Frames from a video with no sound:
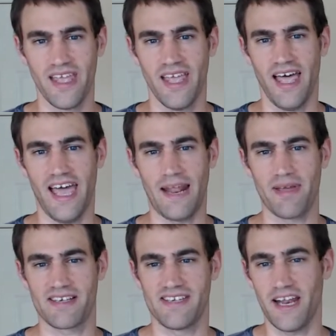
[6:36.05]
and I'm
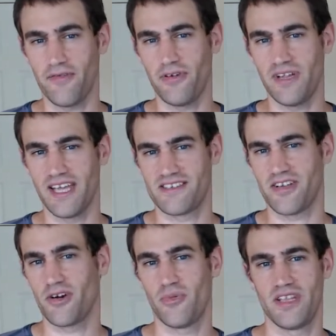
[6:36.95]
excited for you to get
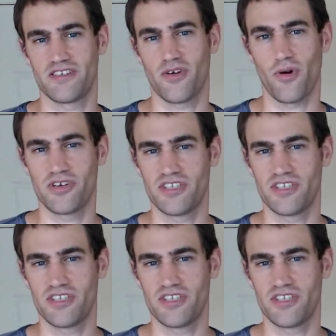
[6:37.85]
started with this course.